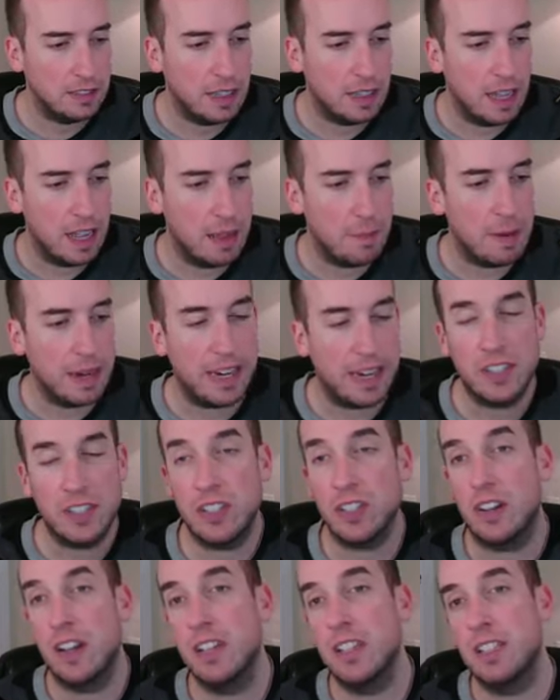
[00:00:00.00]
Um, I guess their
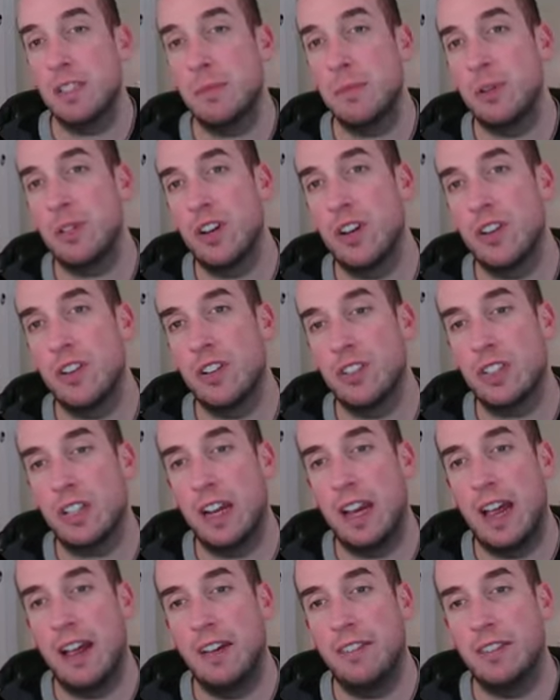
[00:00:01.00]
customers are just going to
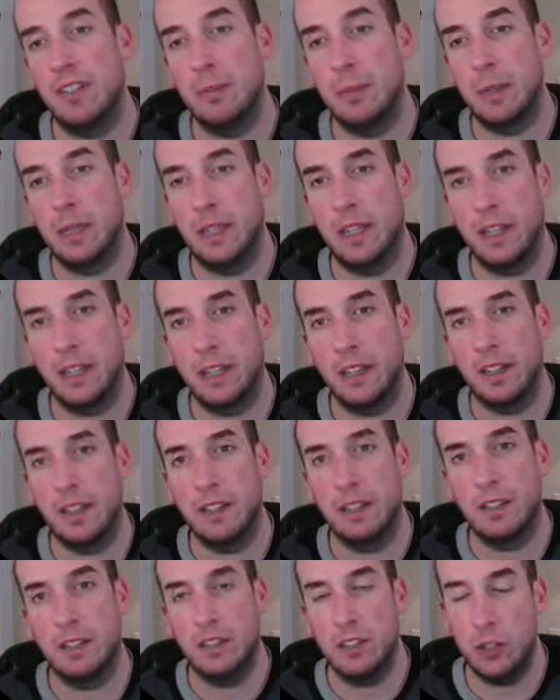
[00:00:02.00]
have to be
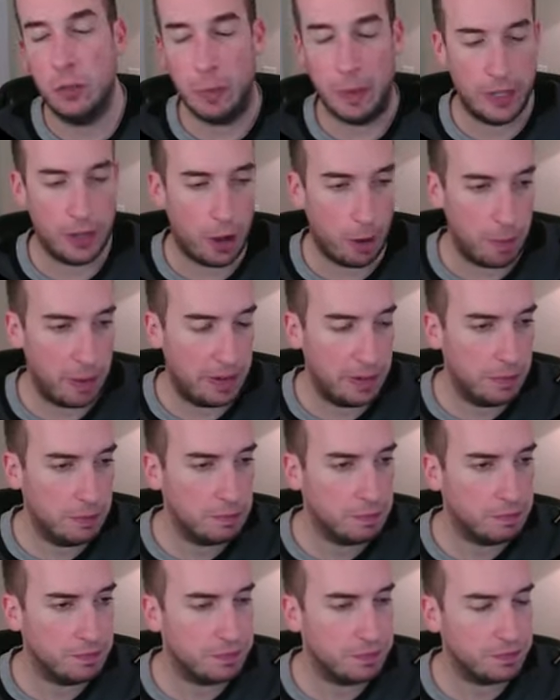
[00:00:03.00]
to be determined.
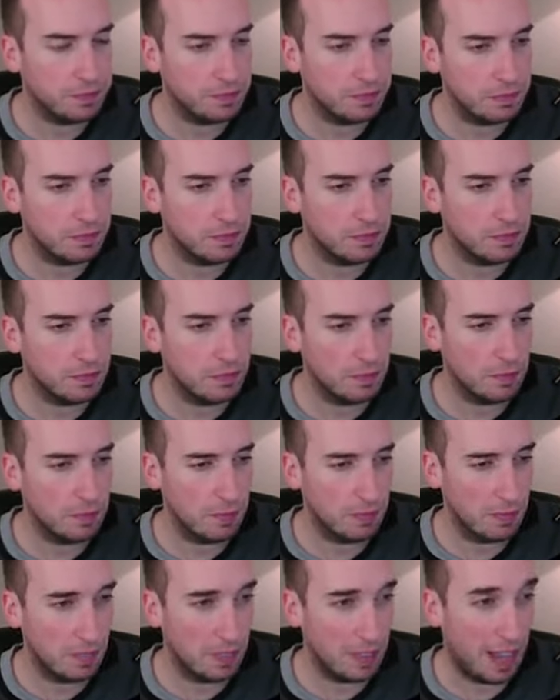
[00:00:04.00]

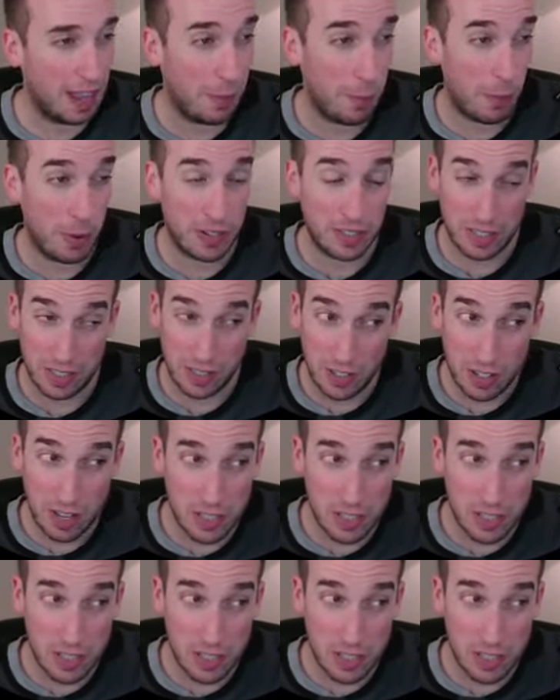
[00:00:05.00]
I want to see their